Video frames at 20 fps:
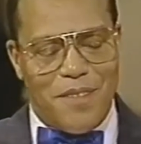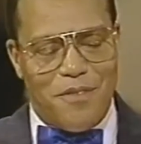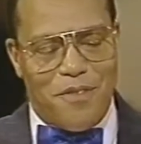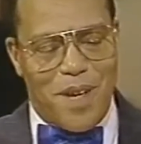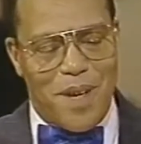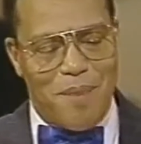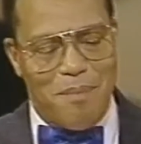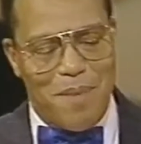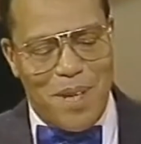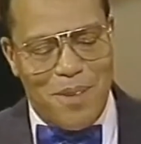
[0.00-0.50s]

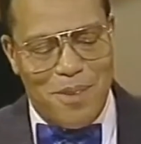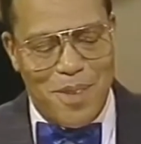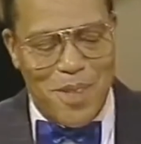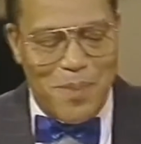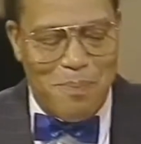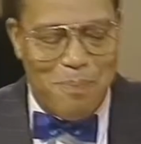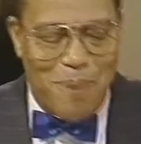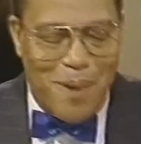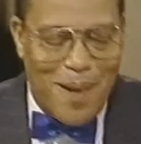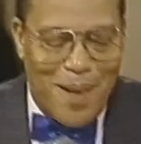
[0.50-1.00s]
If I may
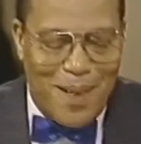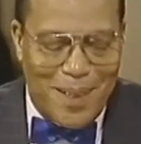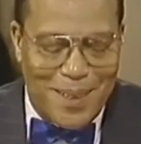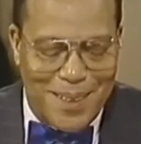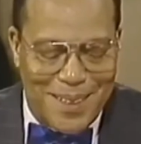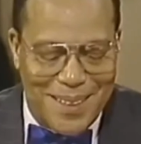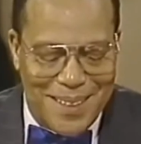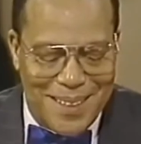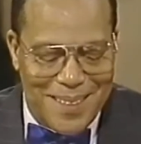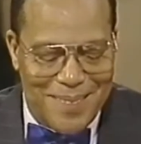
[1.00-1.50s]

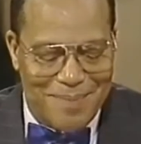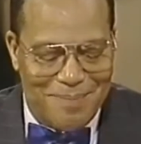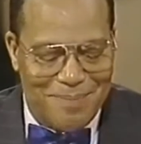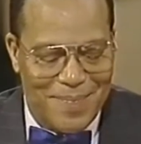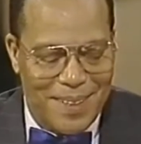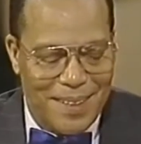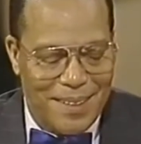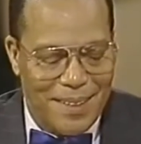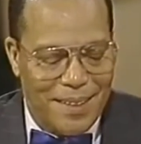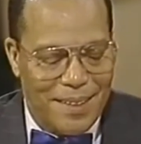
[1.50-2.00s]
respond,
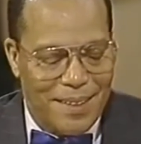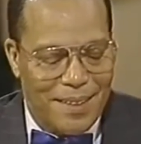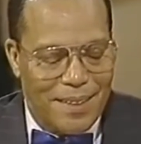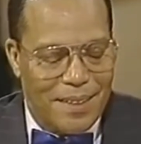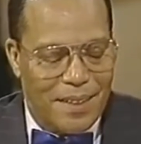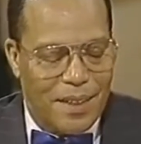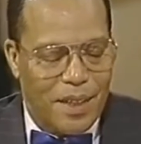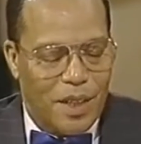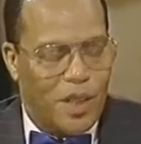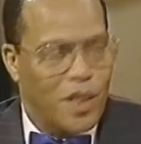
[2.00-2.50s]

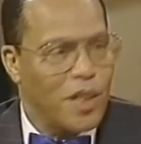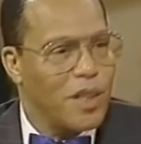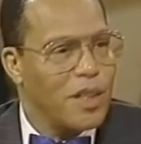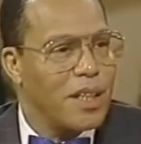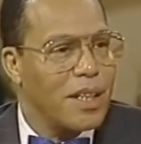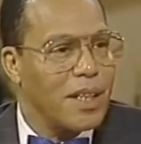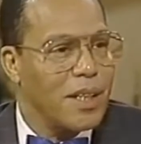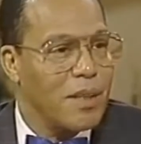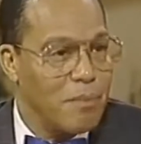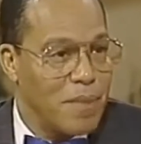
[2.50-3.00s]
the
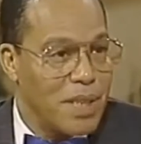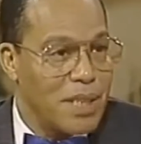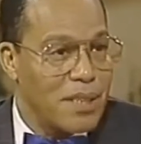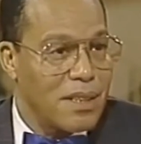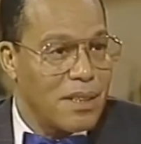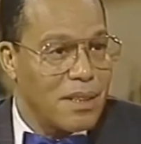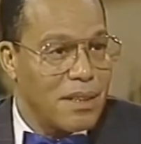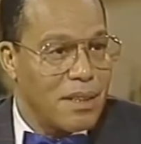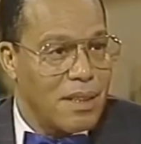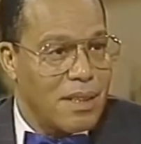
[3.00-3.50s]
Kerner
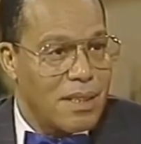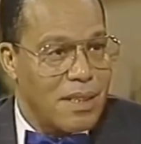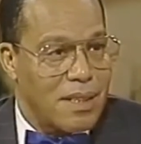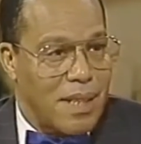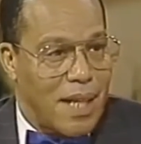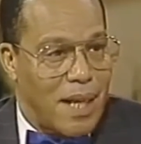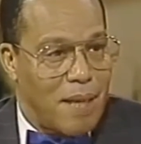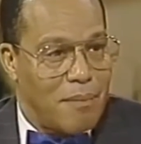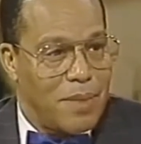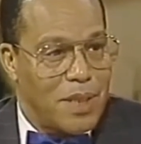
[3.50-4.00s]
Commission,
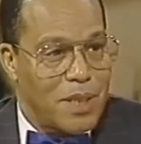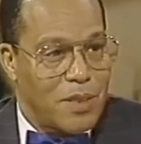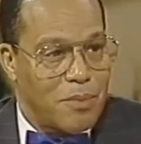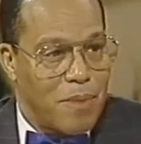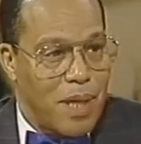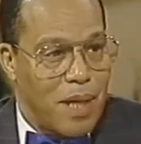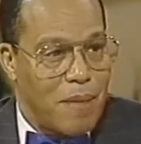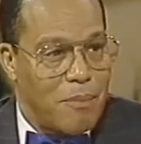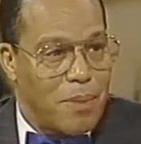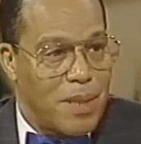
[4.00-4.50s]

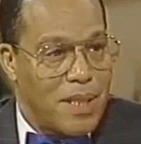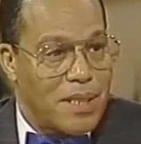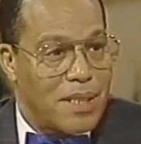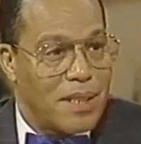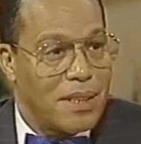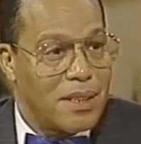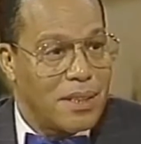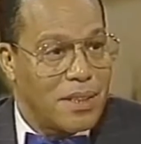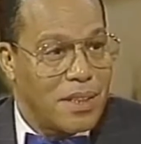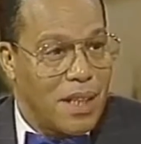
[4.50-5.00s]
established by
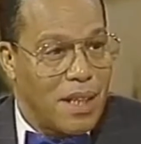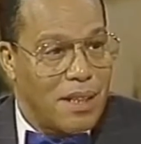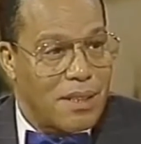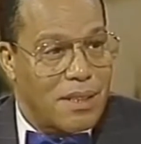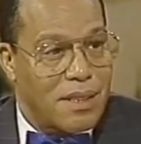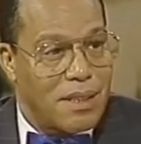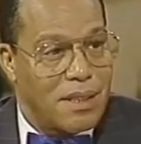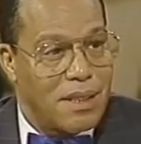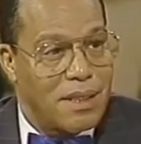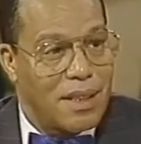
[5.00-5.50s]
President
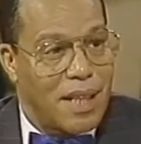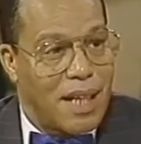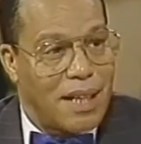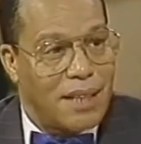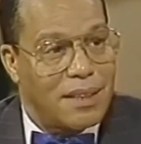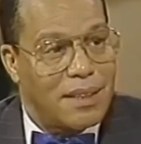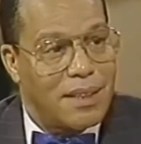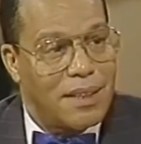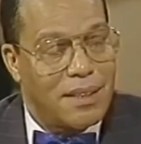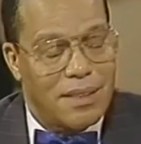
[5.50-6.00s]
Johnson in
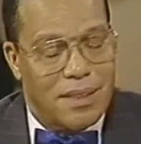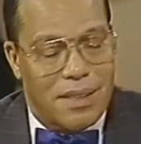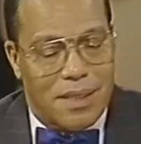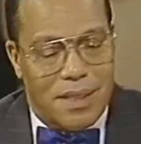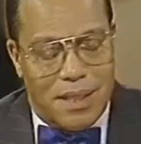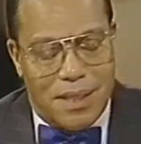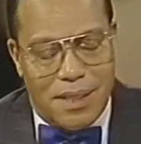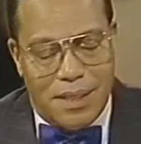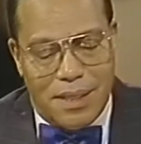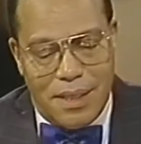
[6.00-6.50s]

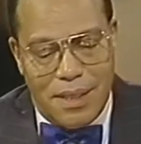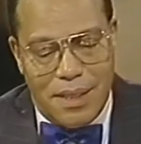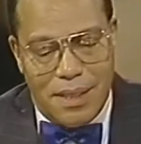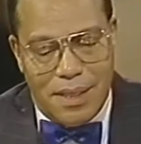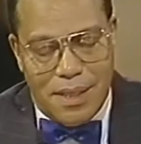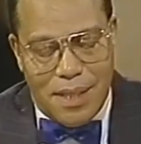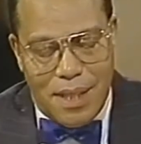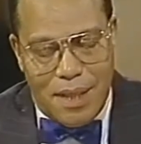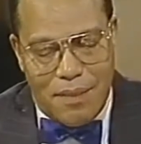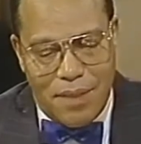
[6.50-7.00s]

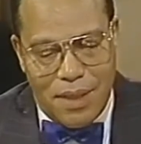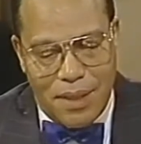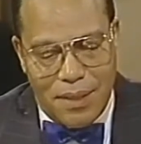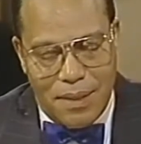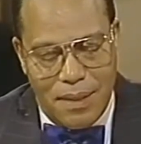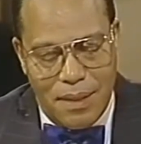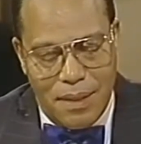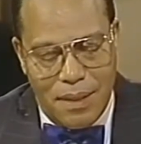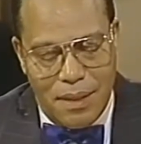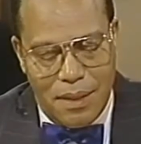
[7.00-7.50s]

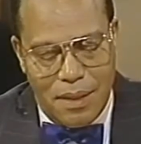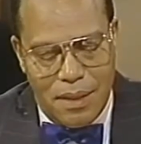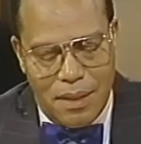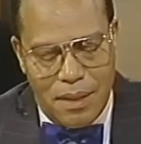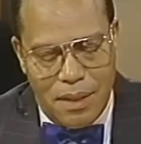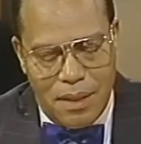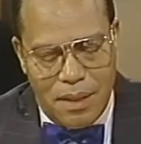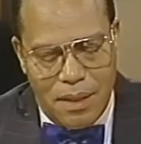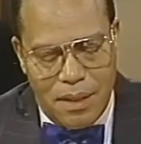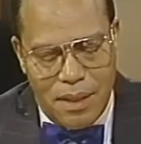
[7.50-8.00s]
1967,
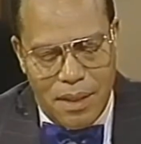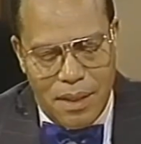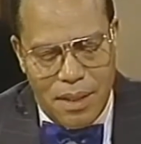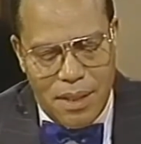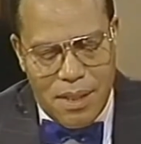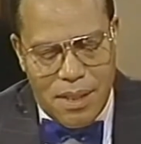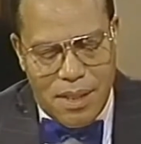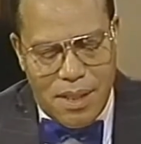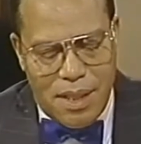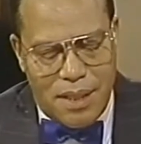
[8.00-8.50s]

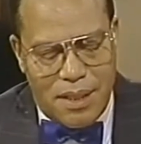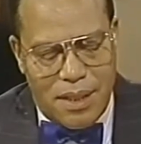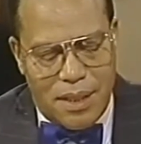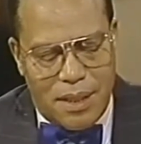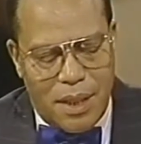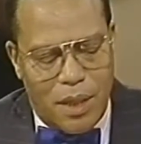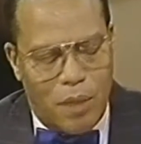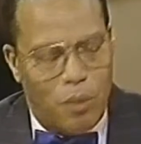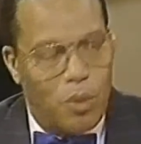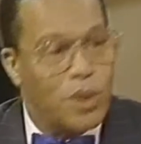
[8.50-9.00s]
said
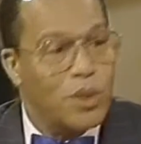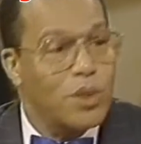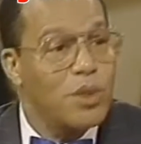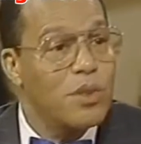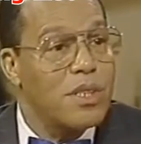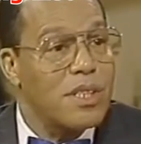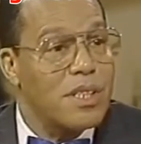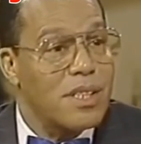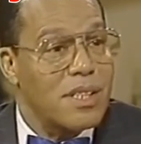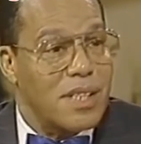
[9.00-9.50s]
that there were
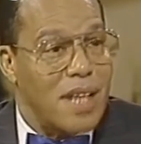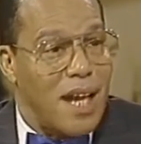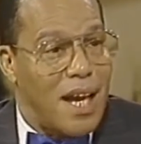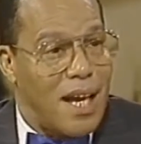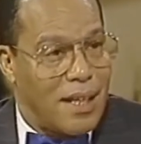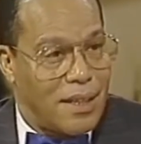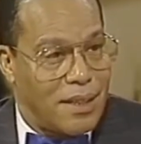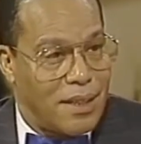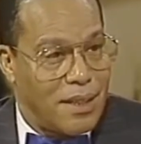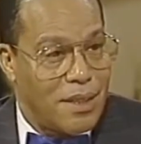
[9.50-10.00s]
two
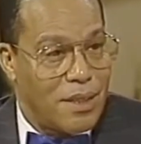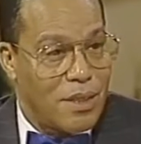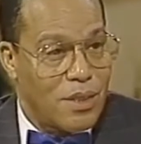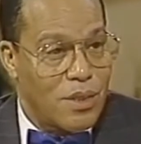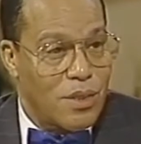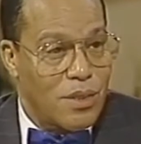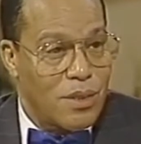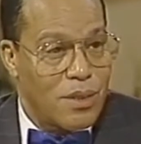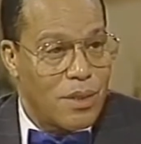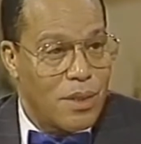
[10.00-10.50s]

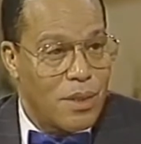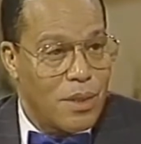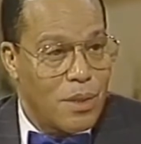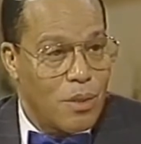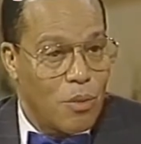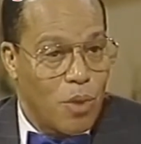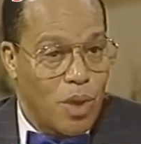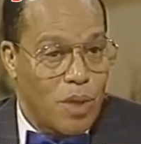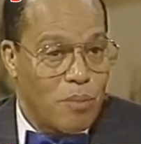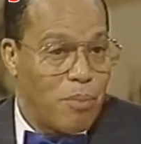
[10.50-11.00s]
societies,
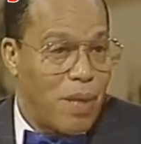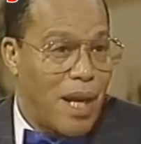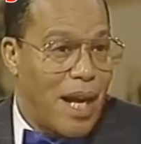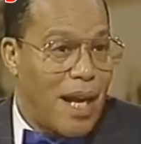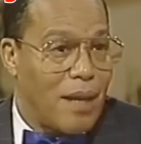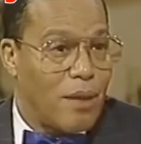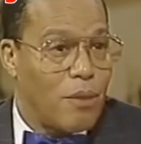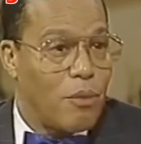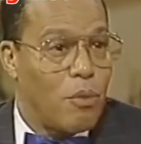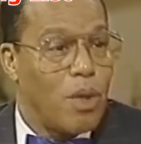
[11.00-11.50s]
one
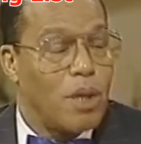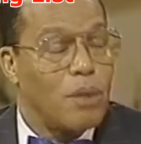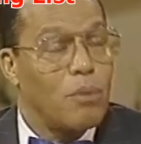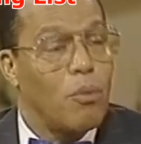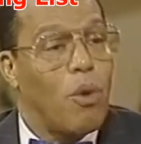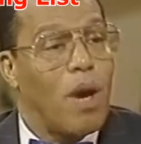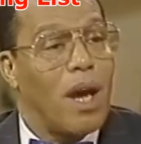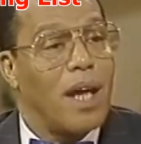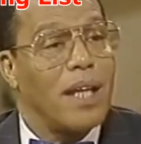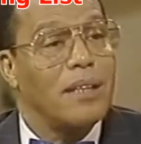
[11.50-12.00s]
black,
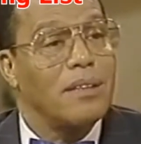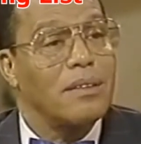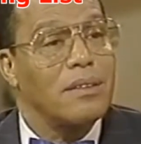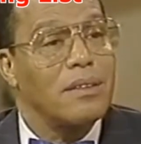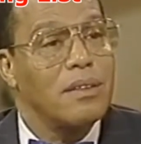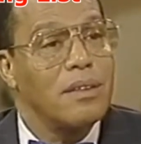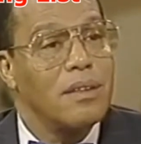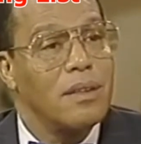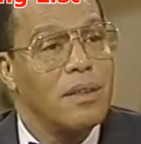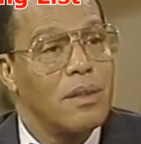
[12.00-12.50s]
one white,
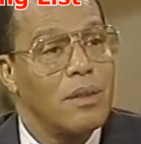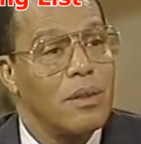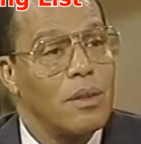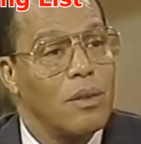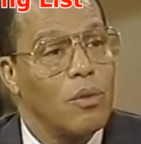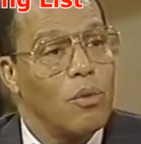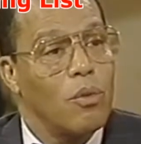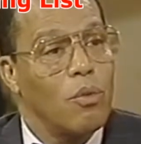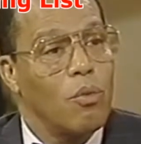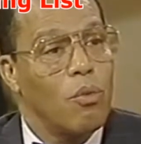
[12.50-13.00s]

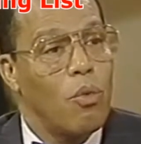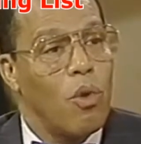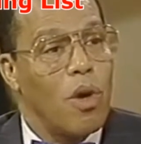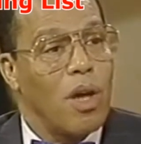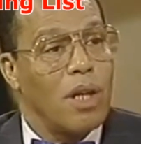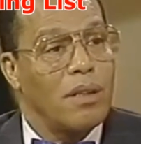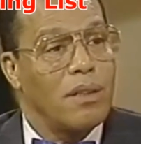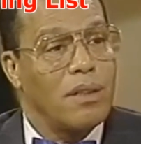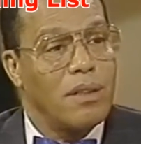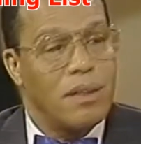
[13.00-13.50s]

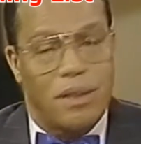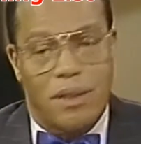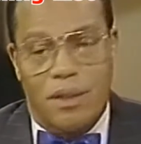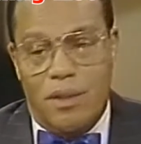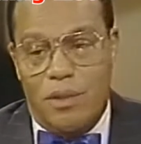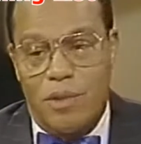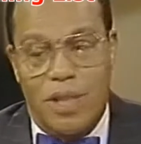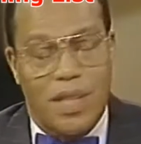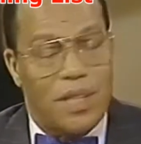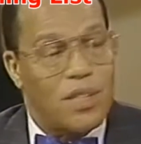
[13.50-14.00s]
one
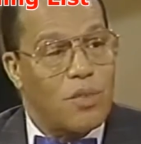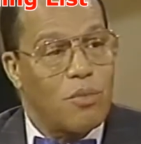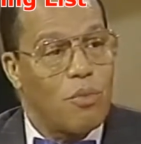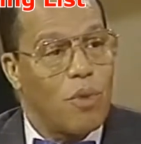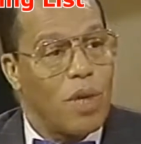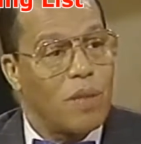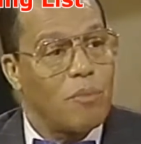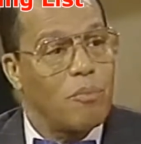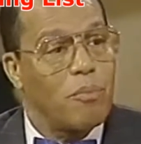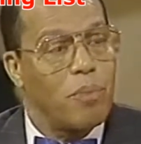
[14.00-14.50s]
rich,
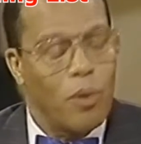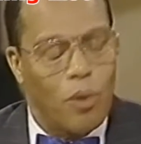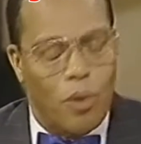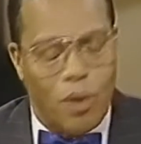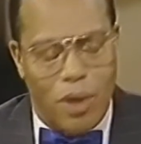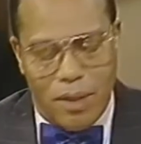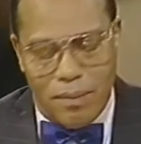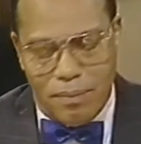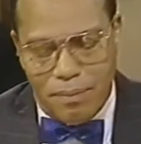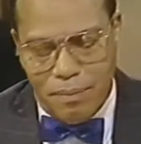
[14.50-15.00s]
one
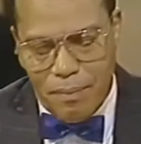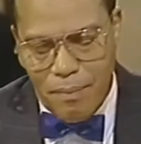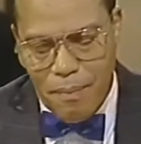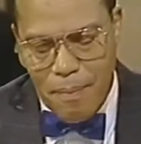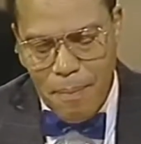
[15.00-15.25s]
poor.